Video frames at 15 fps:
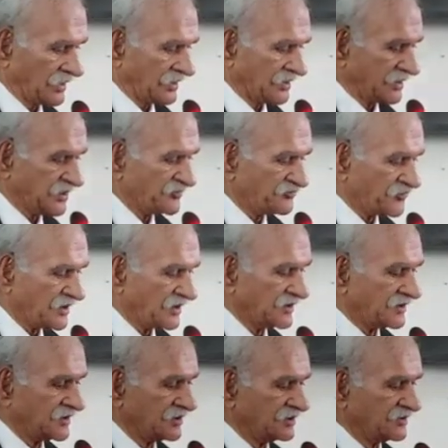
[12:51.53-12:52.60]

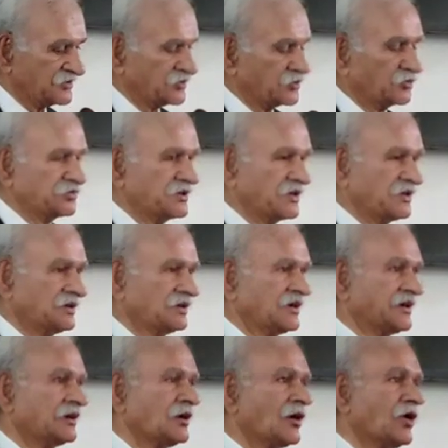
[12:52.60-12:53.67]
refer to
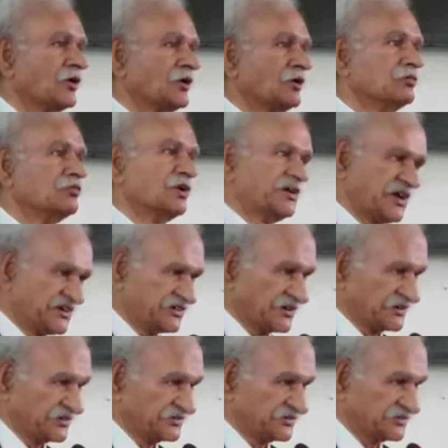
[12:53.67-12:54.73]
the record of
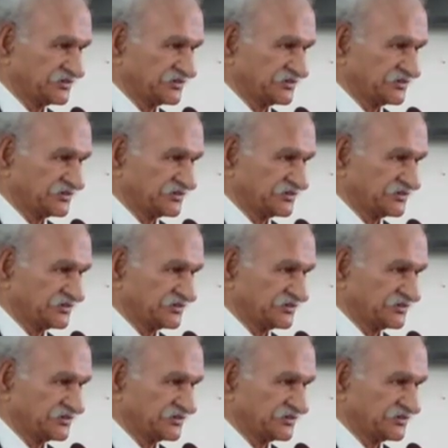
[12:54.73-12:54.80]
mutations.